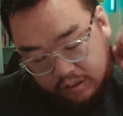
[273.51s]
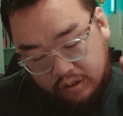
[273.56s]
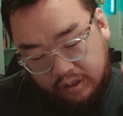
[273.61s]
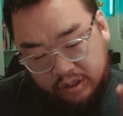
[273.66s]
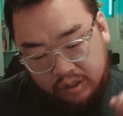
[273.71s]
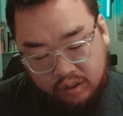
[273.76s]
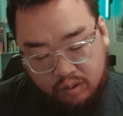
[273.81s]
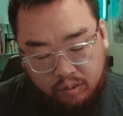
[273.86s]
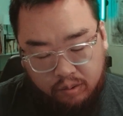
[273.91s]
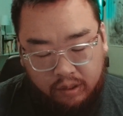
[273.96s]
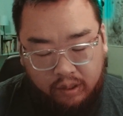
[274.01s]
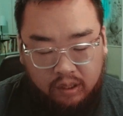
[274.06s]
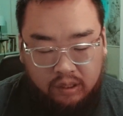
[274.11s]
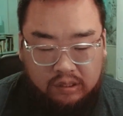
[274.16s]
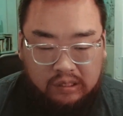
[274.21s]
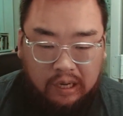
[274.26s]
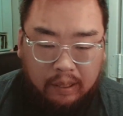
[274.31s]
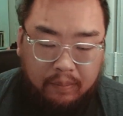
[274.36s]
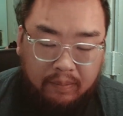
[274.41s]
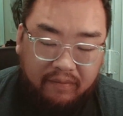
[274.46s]
She's really on
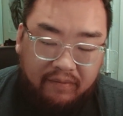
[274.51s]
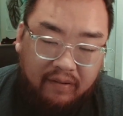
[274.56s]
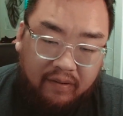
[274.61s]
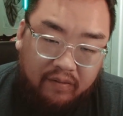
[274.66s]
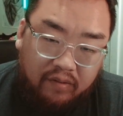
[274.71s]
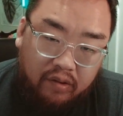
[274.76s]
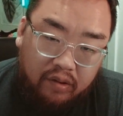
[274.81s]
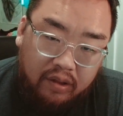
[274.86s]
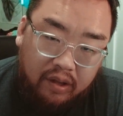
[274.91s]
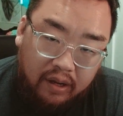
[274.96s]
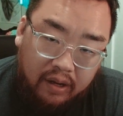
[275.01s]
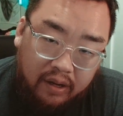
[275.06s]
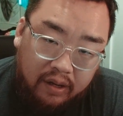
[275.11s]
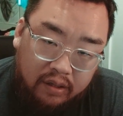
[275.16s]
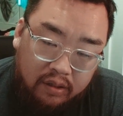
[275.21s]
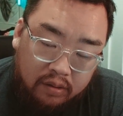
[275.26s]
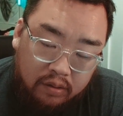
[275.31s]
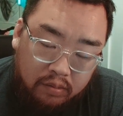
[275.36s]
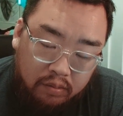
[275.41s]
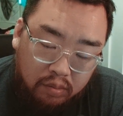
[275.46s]
top of everything,
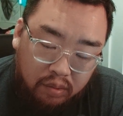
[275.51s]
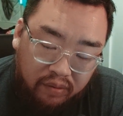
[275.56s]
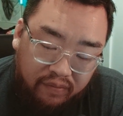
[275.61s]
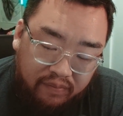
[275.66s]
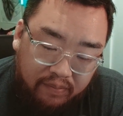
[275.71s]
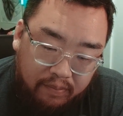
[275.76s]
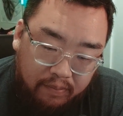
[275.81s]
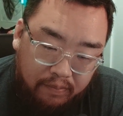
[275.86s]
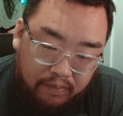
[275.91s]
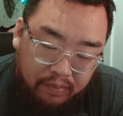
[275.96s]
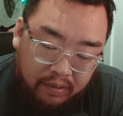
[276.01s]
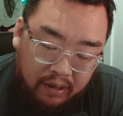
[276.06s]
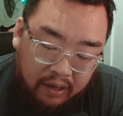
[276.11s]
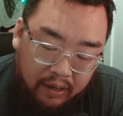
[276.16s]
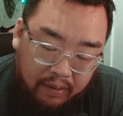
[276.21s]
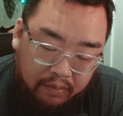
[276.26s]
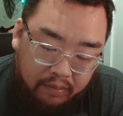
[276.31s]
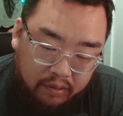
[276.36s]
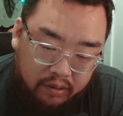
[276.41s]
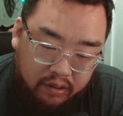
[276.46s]
and we've been
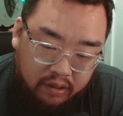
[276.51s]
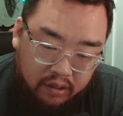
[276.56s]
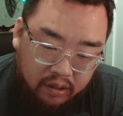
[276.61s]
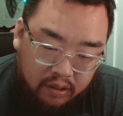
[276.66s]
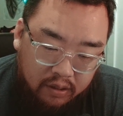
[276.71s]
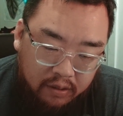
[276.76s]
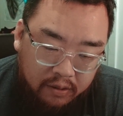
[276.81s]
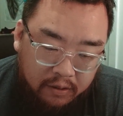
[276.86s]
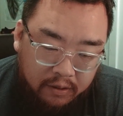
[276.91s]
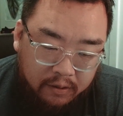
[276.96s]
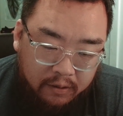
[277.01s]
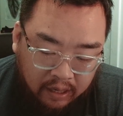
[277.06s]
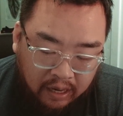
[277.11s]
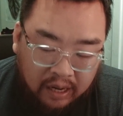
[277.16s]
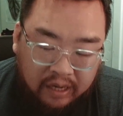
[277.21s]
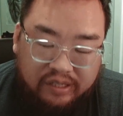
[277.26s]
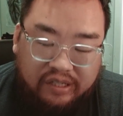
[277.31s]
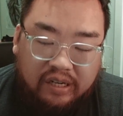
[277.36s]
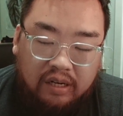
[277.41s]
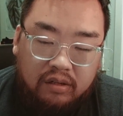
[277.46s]
able to
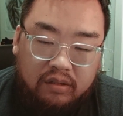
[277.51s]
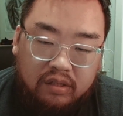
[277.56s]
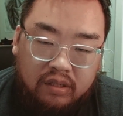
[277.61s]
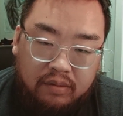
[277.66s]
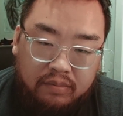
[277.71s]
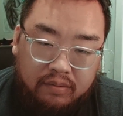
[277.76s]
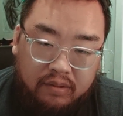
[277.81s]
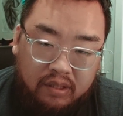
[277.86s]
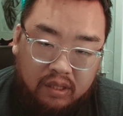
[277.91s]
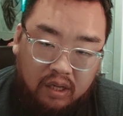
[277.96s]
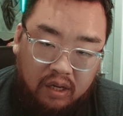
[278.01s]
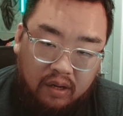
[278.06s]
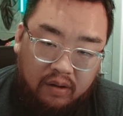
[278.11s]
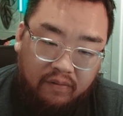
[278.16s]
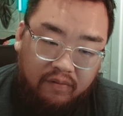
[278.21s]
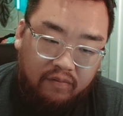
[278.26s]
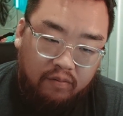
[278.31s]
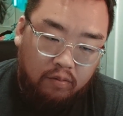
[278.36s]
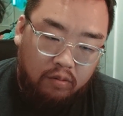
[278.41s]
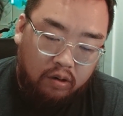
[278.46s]
hash out some
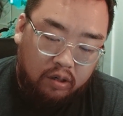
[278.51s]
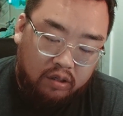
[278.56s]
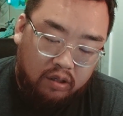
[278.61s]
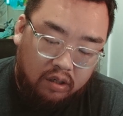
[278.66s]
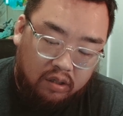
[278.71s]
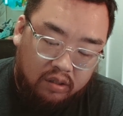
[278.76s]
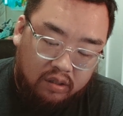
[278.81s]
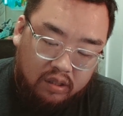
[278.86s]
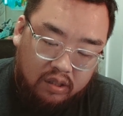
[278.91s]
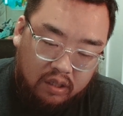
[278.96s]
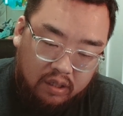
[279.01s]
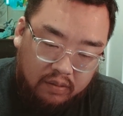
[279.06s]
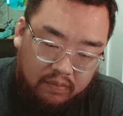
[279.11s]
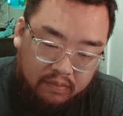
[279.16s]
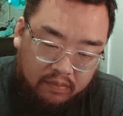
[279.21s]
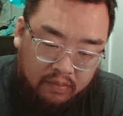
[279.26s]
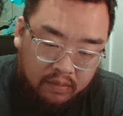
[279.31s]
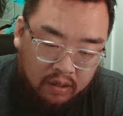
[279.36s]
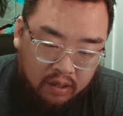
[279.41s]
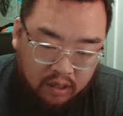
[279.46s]
stuff, worked on
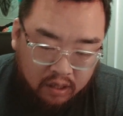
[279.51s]
some